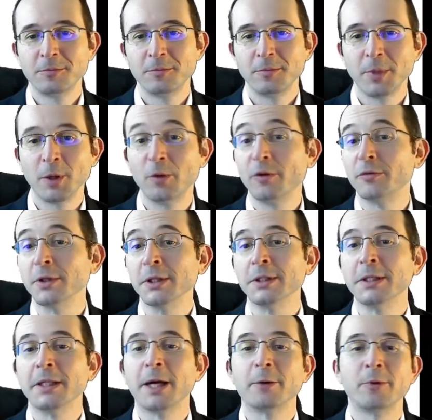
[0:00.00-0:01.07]
equivalently
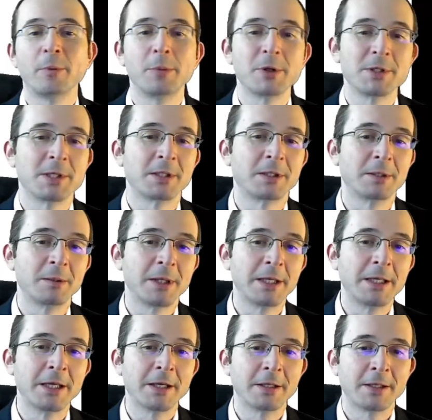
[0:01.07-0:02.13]
now represent it
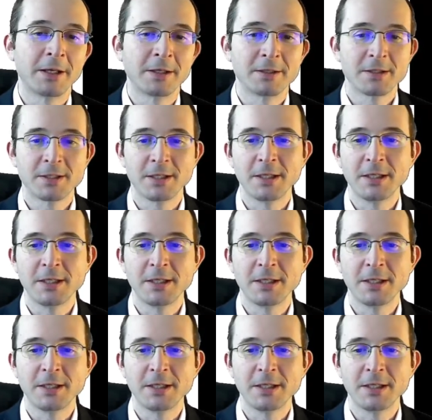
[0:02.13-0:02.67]
again as a